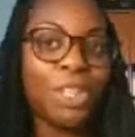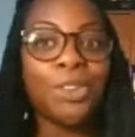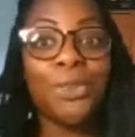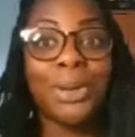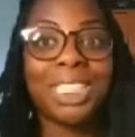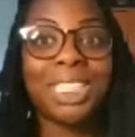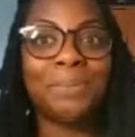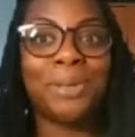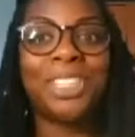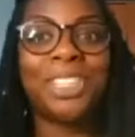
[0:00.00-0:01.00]
For
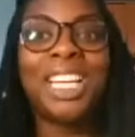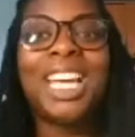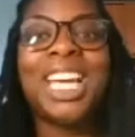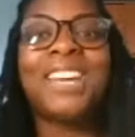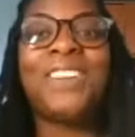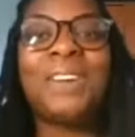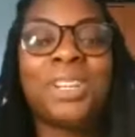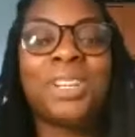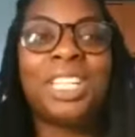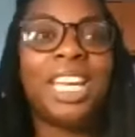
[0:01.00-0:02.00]
example, if I'm
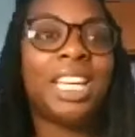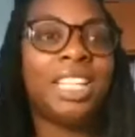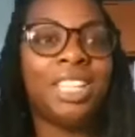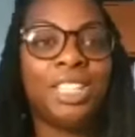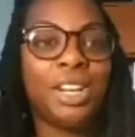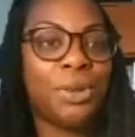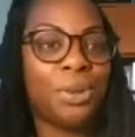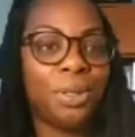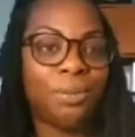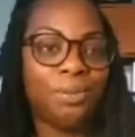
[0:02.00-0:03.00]
working, you
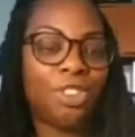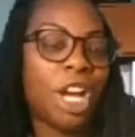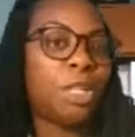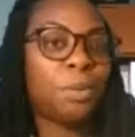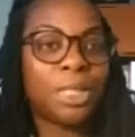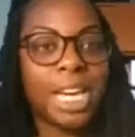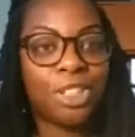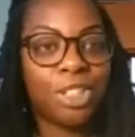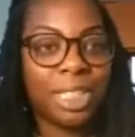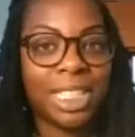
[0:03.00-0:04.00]
know, child
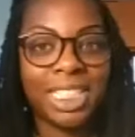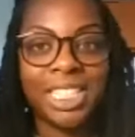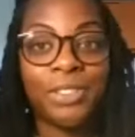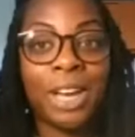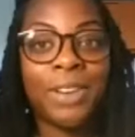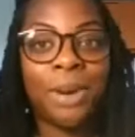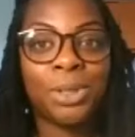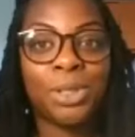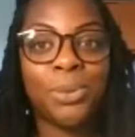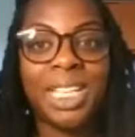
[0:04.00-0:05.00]
protection 65
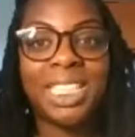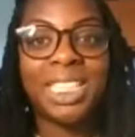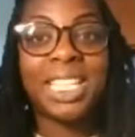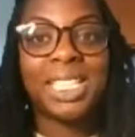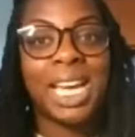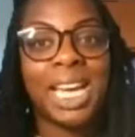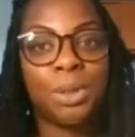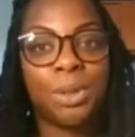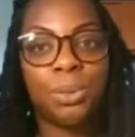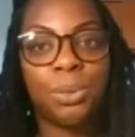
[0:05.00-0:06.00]
hours a week, 70
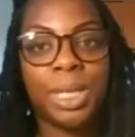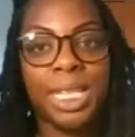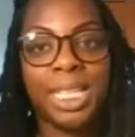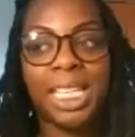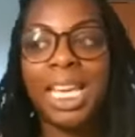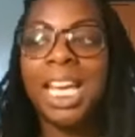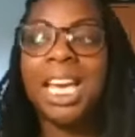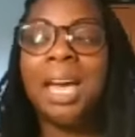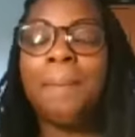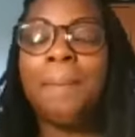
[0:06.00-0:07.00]
hours a week,
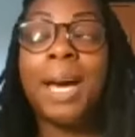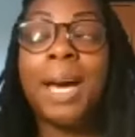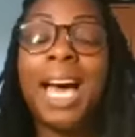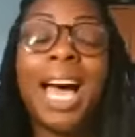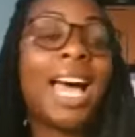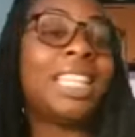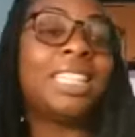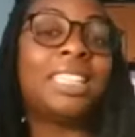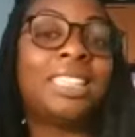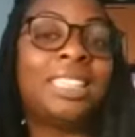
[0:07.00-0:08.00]
but I
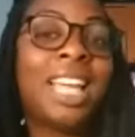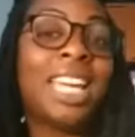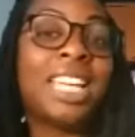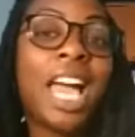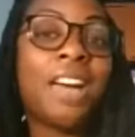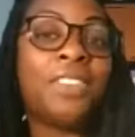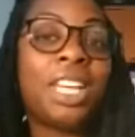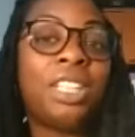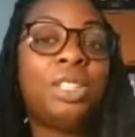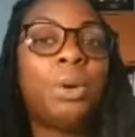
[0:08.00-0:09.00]
like
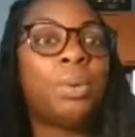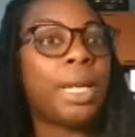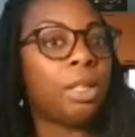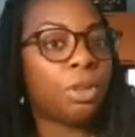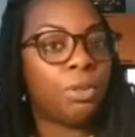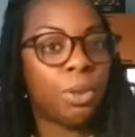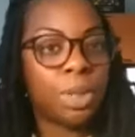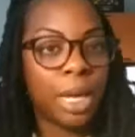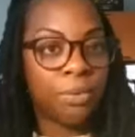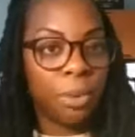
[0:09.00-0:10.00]
having you know regular
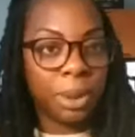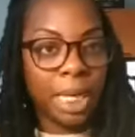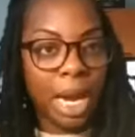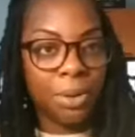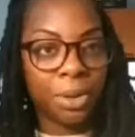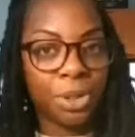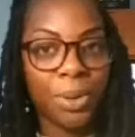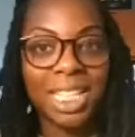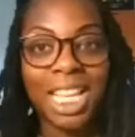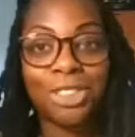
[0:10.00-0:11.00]
full-time 40 hours so
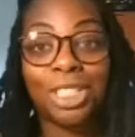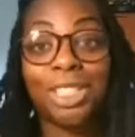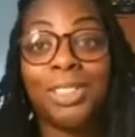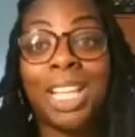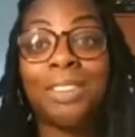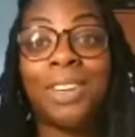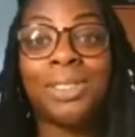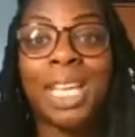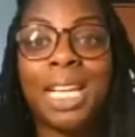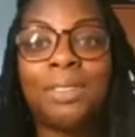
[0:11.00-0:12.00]
i can actually live a life
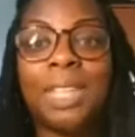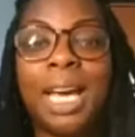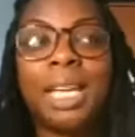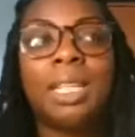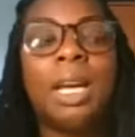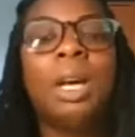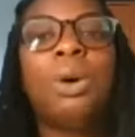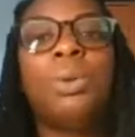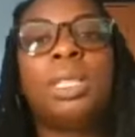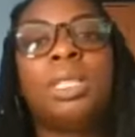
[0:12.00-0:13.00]
outside of that
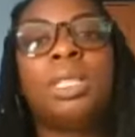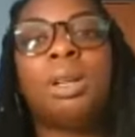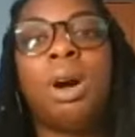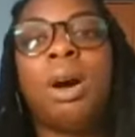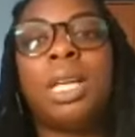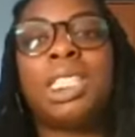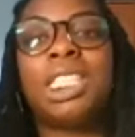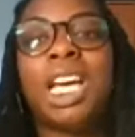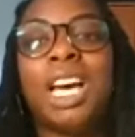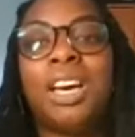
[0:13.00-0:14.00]
what is the
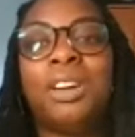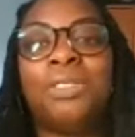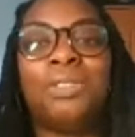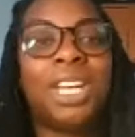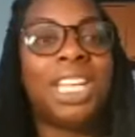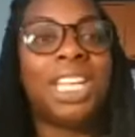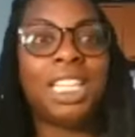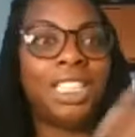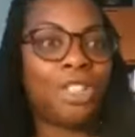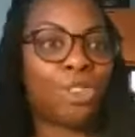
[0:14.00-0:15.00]
cost of
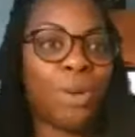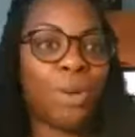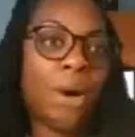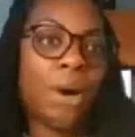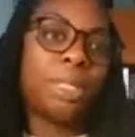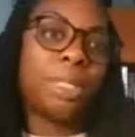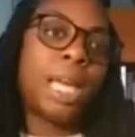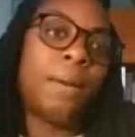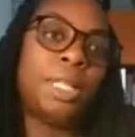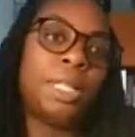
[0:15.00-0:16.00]
the additional hours that
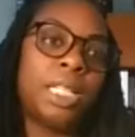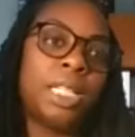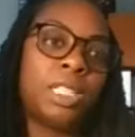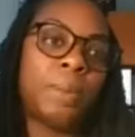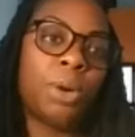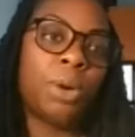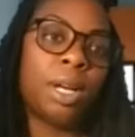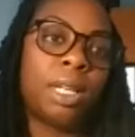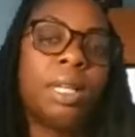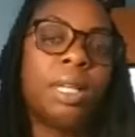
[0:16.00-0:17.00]
i'm putting into my
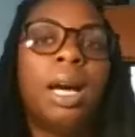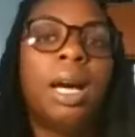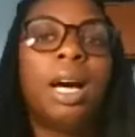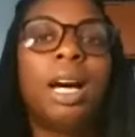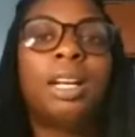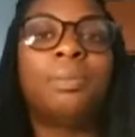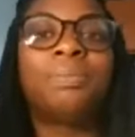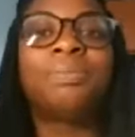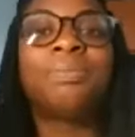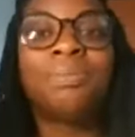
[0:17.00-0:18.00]
work um,
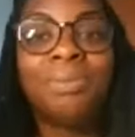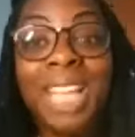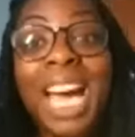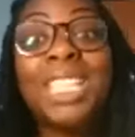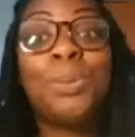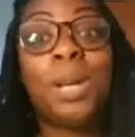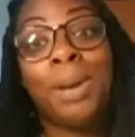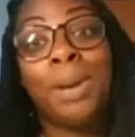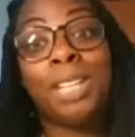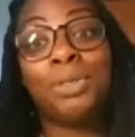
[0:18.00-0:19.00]
that's what a
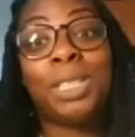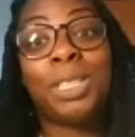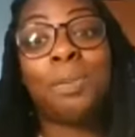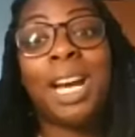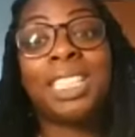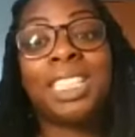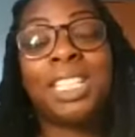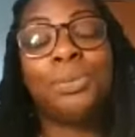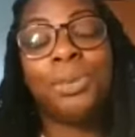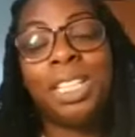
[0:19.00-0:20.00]
mindfulness practice
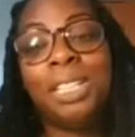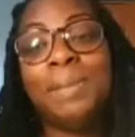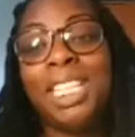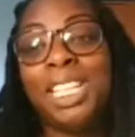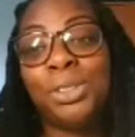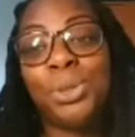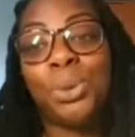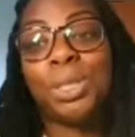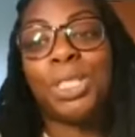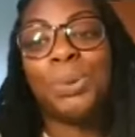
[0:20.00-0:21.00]
can really be geared
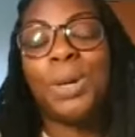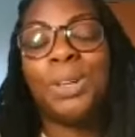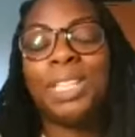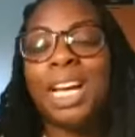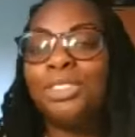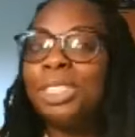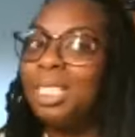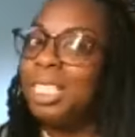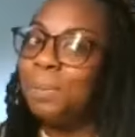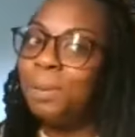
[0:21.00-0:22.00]
towards as well. Not just
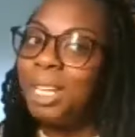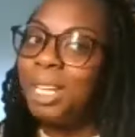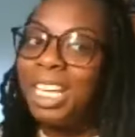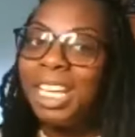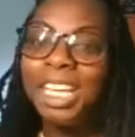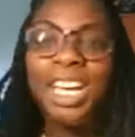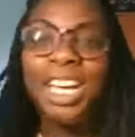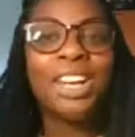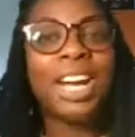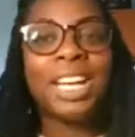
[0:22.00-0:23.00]
the deep breathing,
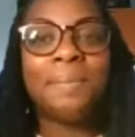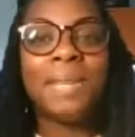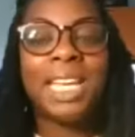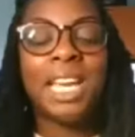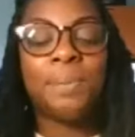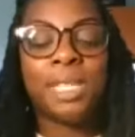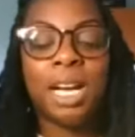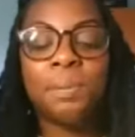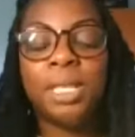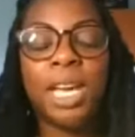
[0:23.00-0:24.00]
right? And being able to
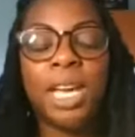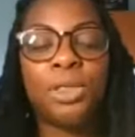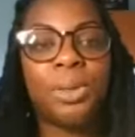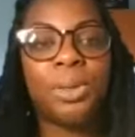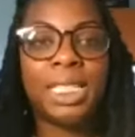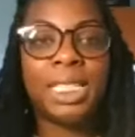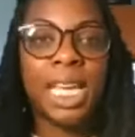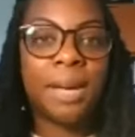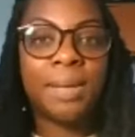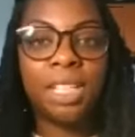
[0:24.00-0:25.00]
help you get through an
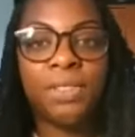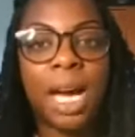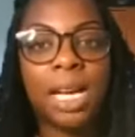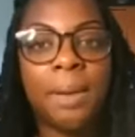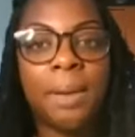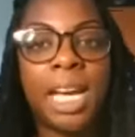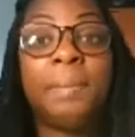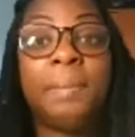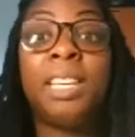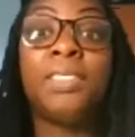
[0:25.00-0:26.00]
exam that you've got coming
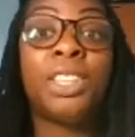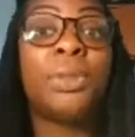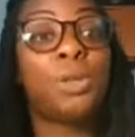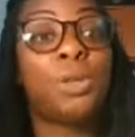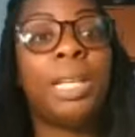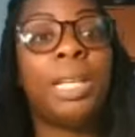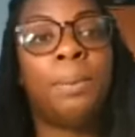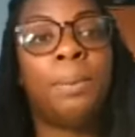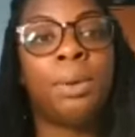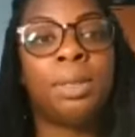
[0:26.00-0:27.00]
up, even though that's really
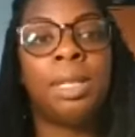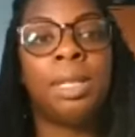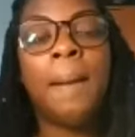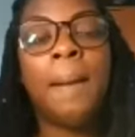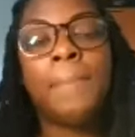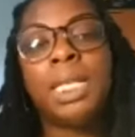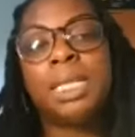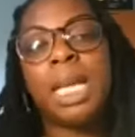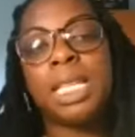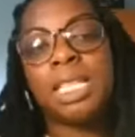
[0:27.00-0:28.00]
important, but it's
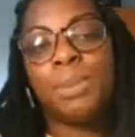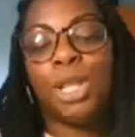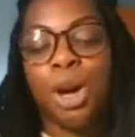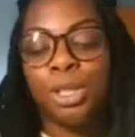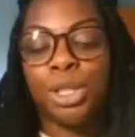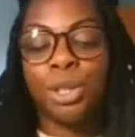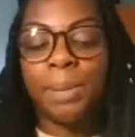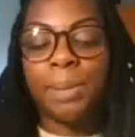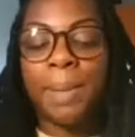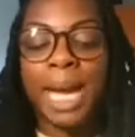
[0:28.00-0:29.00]
got some long term
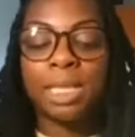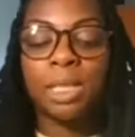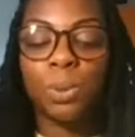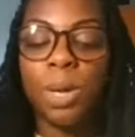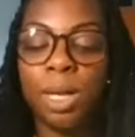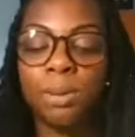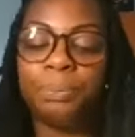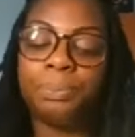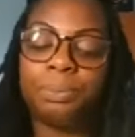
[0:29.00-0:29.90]
impact as well.